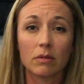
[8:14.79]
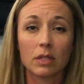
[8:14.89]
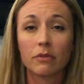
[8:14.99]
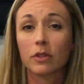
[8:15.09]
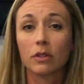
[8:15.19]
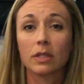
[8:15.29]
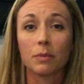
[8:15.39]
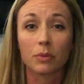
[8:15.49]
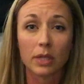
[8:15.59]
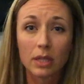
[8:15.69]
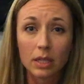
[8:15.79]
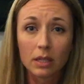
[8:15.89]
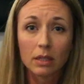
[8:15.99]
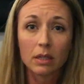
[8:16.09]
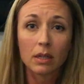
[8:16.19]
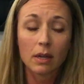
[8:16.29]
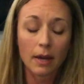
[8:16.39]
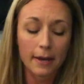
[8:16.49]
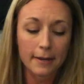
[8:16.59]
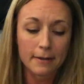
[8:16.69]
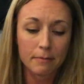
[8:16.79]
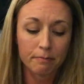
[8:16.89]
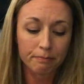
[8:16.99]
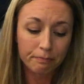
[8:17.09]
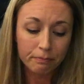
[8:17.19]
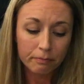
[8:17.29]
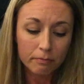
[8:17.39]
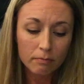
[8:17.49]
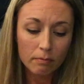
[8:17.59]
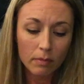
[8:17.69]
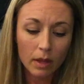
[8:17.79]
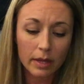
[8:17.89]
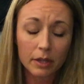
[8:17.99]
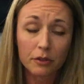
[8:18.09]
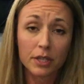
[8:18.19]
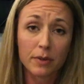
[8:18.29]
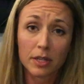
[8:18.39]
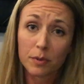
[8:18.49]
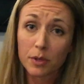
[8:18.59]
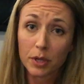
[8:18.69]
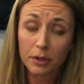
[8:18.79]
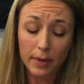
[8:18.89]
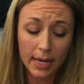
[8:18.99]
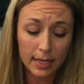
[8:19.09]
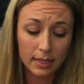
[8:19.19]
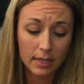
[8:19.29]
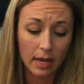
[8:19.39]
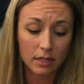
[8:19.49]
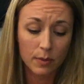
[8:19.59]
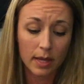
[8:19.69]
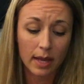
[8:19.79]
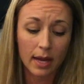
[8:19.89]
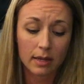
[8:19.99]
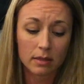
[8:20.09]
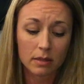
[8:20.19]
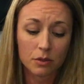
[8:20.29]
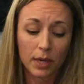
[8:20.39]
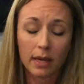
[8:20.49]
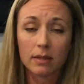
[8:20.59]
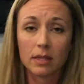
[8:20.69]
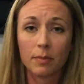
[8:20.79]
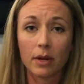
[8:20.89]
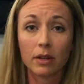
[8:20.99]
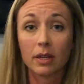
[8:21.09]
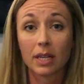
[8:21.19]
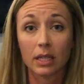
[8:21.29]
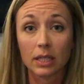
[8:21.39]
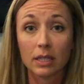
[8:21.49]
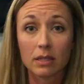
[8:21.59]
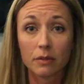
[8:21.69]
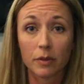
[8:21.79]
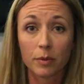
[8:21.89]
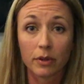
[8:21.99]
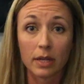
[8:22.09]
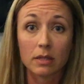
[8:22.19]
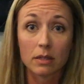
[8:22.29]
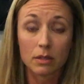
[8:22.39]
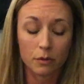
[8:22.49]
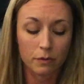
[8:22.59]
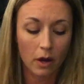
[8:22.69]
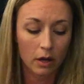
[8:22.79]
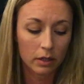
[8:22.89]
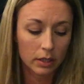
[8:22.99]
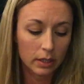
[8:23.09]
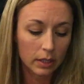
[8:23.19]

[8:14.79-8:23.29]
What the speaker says: difficulty breathing, an increased respiratory rate, as well as you can see a paralytic ileus if it progresses too far.